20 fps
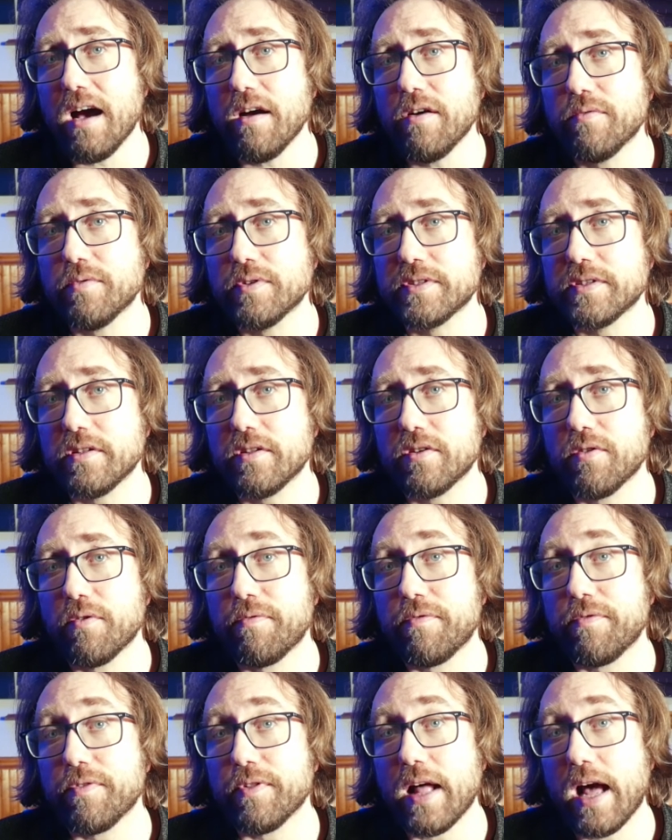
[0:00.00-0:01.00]
Was a little
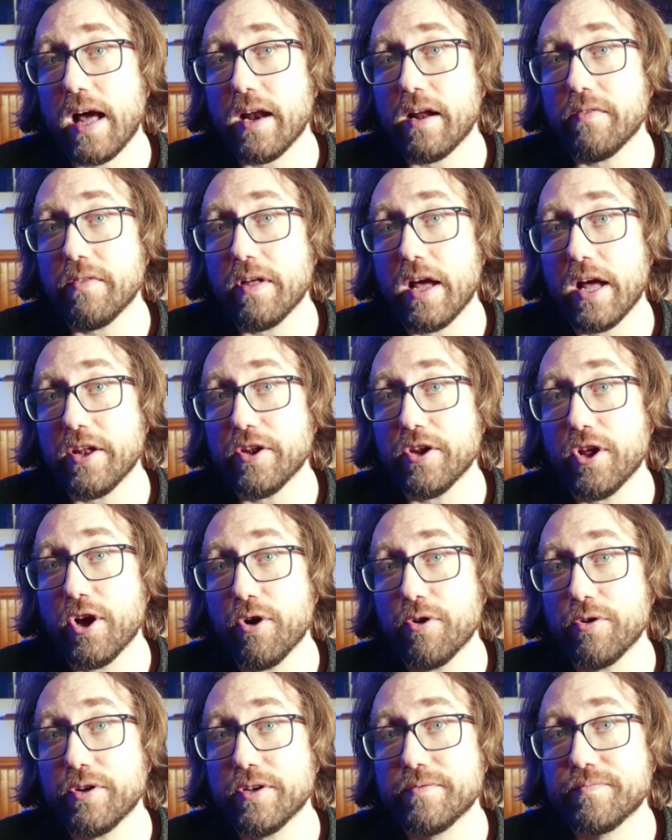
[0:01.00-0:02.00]
flat on that
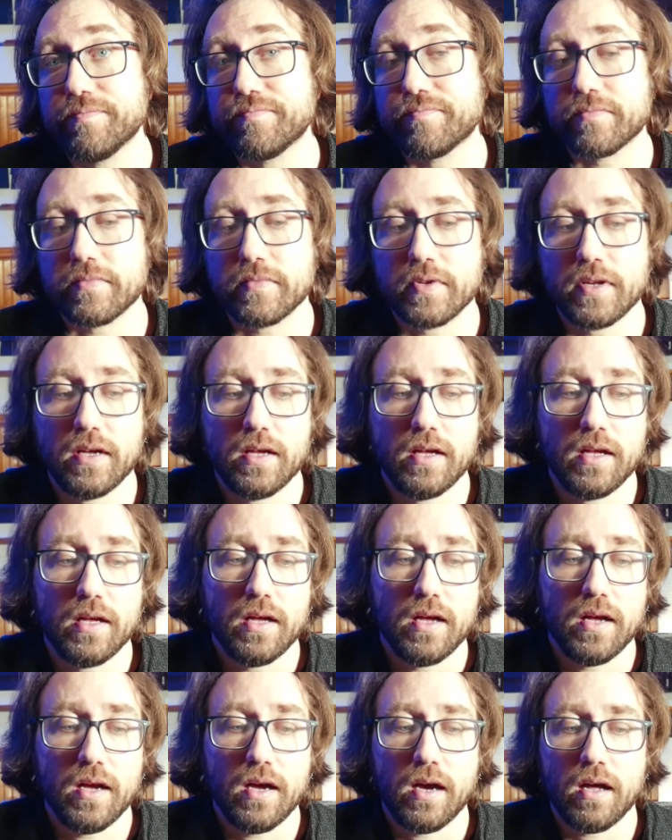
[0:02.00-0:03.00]
note.
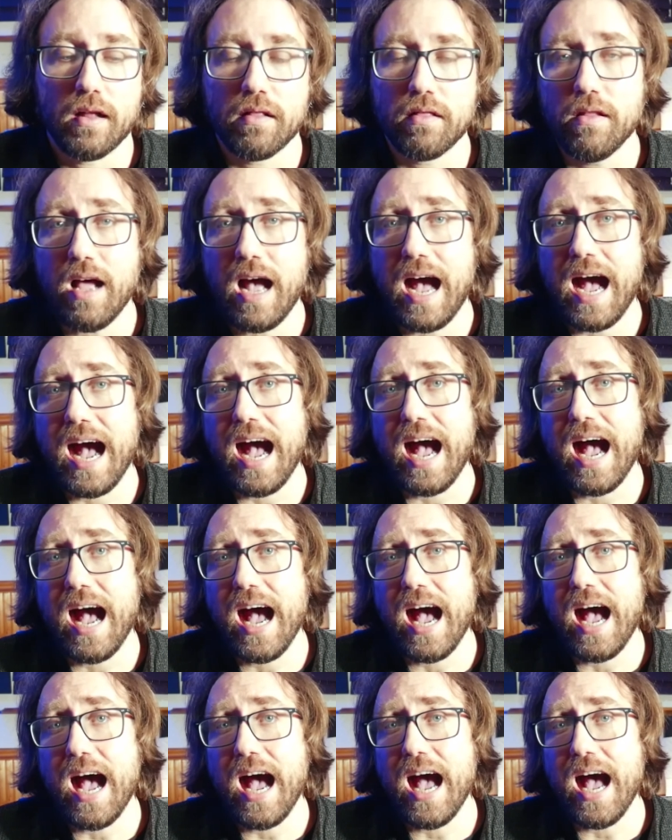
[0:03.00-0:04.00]

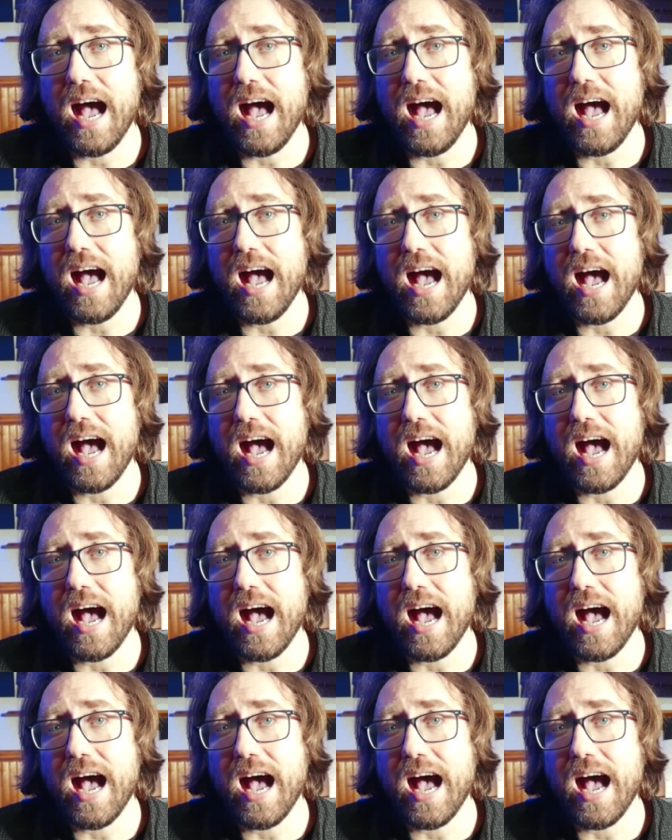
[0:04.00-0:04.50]
La.